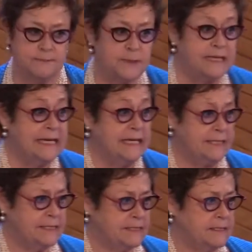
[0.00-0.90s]

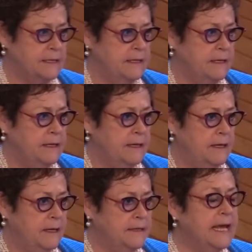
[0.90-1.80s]
please,
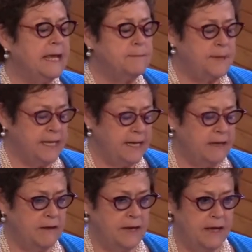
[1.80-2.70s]
take pity
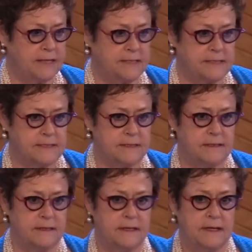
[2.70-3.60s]
on us.
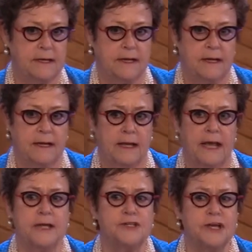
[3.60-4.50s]

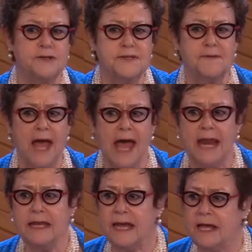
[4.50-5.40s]
And Joseph had
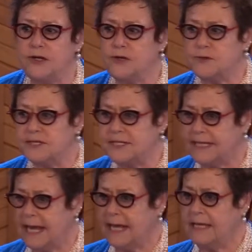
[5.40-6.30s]
an
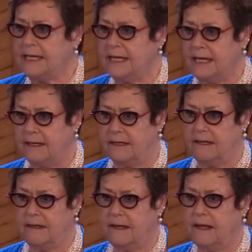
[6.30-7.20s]
understanding
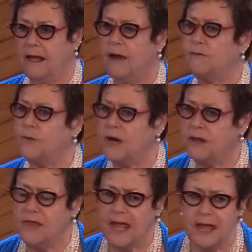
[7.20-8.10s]
of
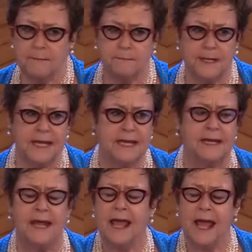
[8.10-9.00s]
where they had
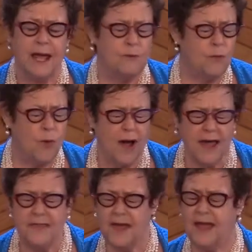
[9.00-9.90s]
been and
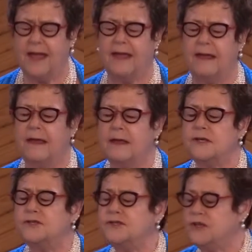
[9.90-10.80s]
why they
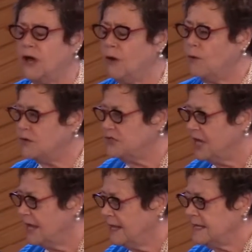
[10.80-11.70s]
so were
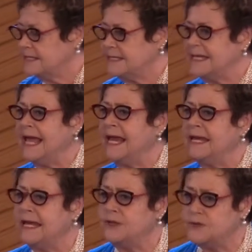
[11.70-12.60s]
jealous. He had
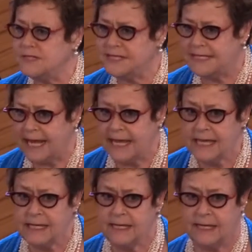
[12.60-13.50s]
an
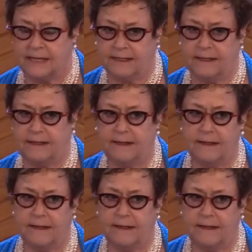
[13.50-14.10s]
understanding